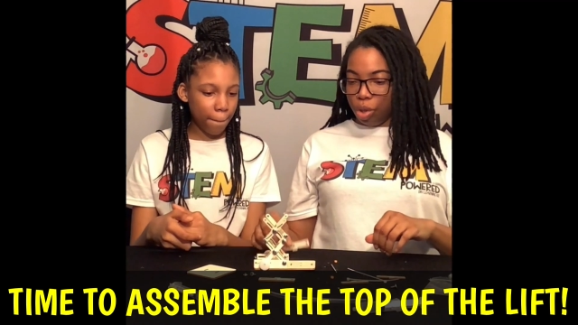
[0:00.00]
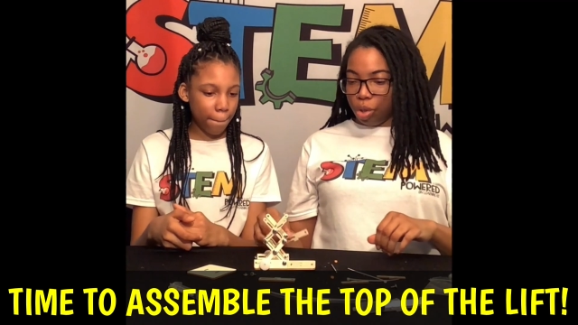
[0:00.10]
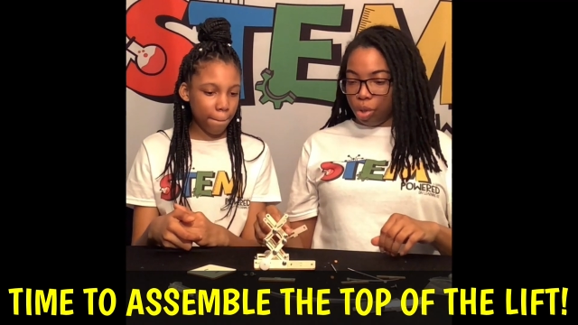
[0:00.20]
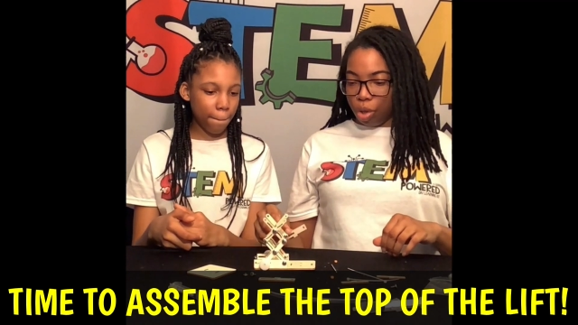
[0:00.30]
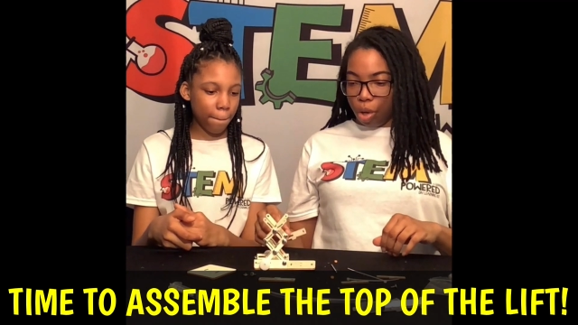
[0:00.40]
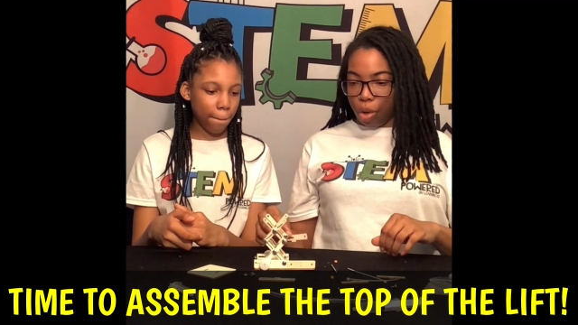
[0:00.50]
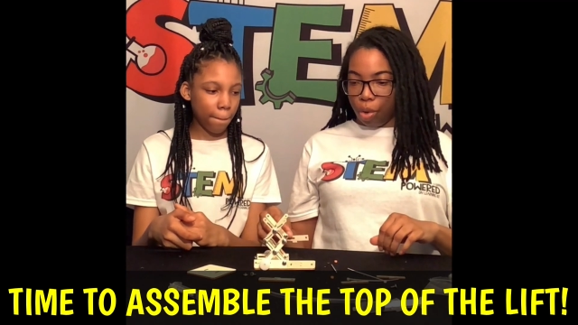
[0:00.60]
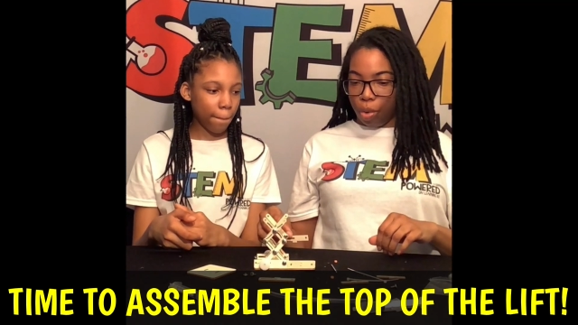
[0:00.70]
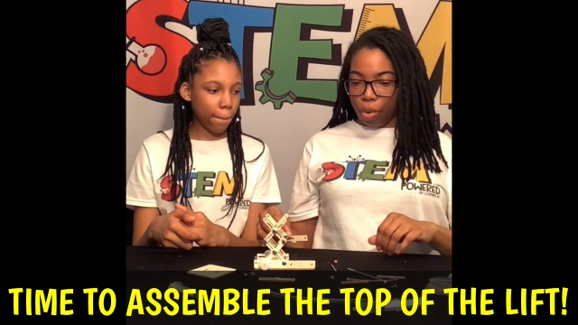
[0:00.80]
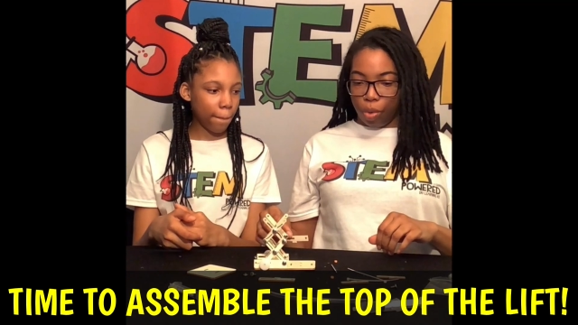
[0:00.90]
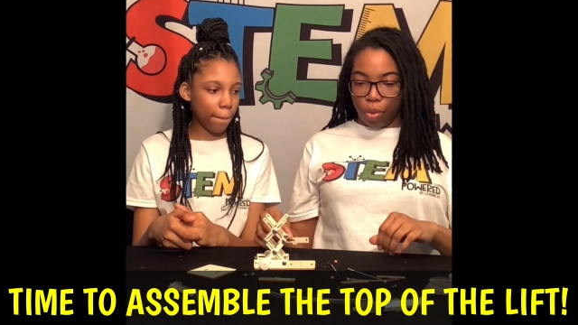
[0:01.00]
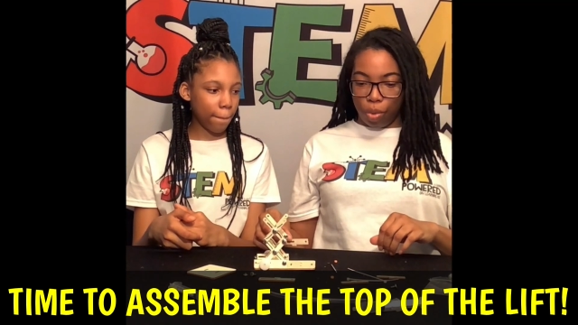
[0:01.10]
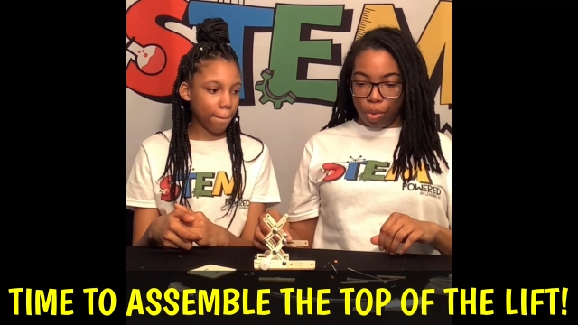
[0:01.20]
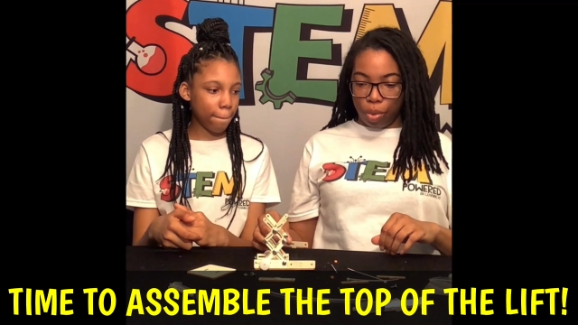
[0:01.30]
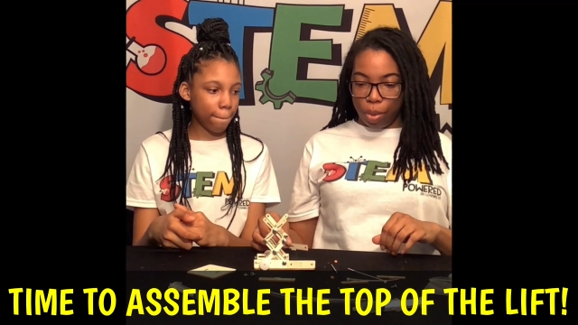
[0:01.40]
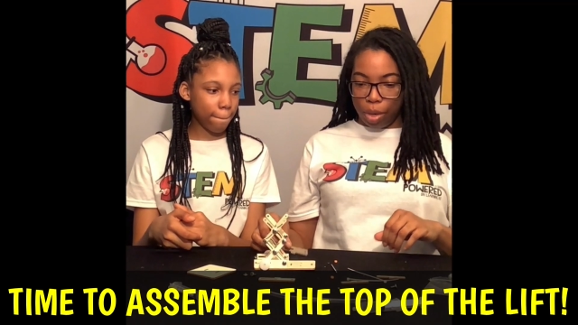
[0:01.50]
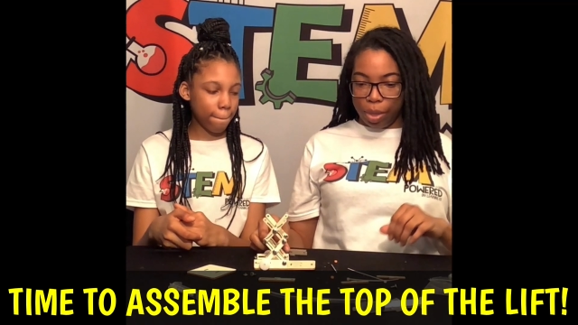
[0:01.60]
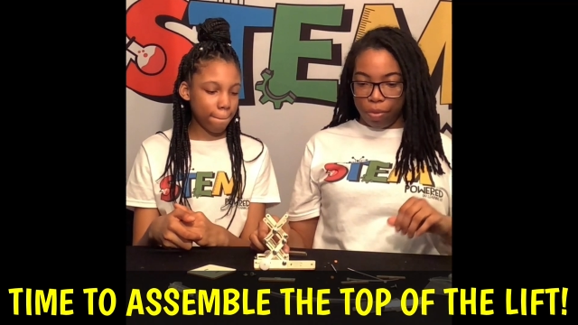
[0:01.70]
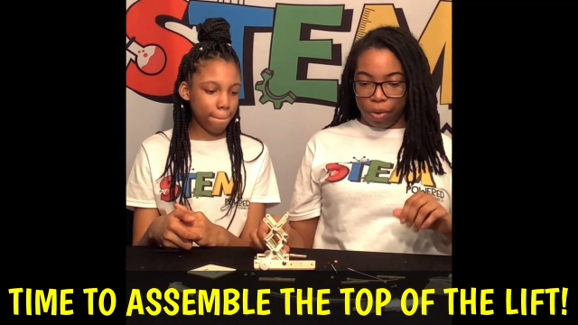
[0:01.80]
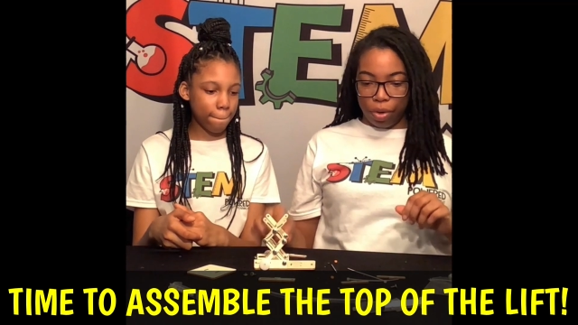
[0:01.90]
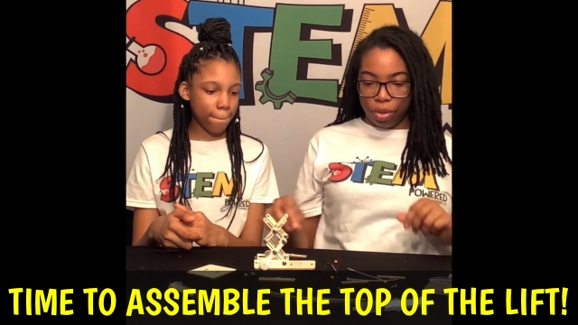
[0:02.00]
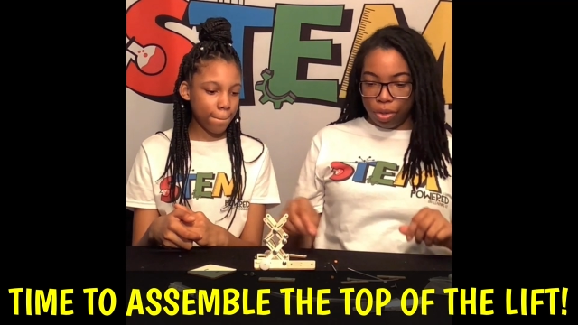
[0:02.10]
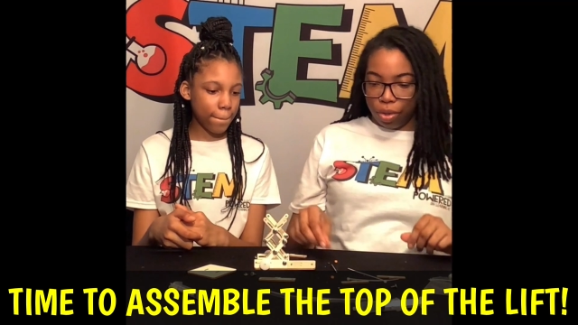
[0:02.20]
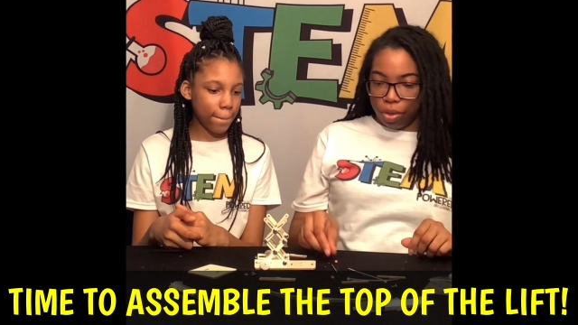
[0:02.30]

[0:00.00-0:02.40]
Speaker 1: So what do we do first?